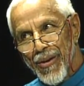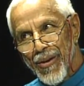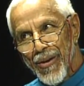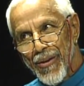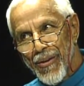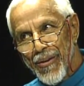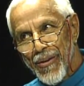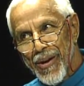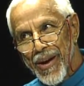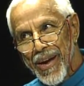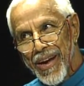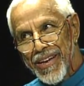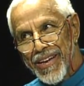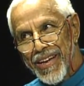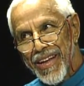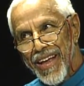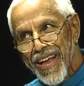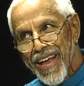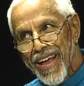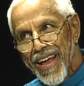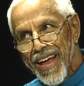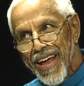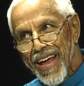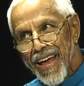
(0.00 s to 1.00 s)
all right?
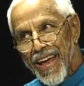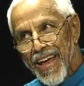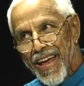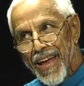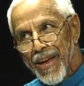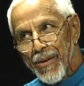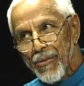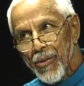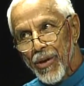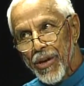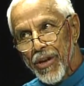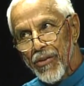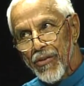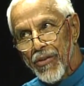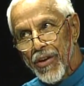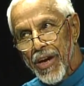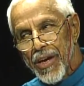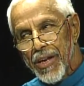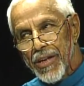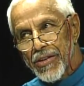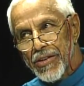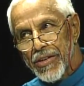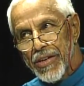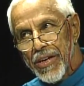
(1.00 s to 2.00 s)
And what do you
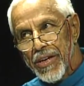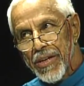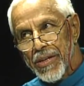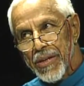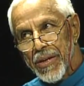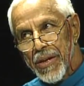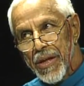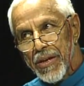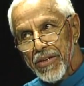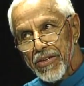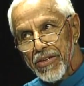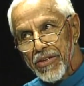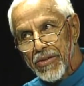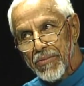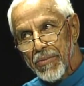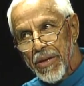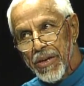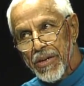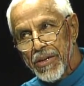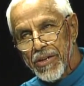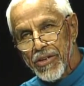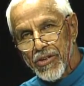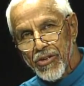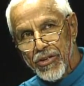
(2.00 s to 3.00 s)
got to say in the next
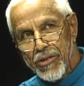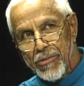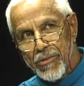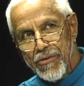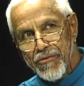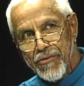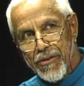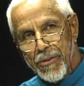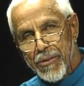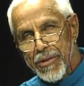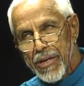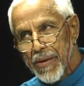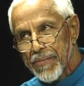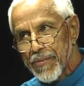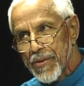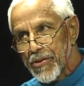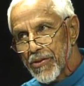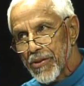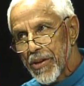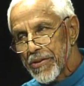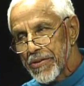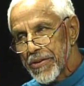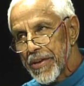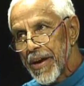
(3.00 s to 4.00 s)
minute or so before we have to
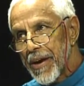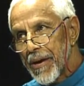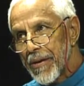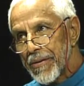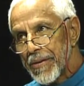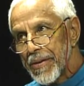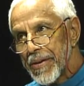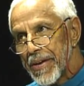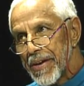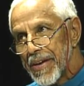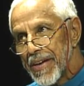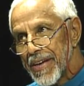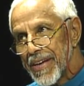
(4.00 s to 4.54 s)
shut down?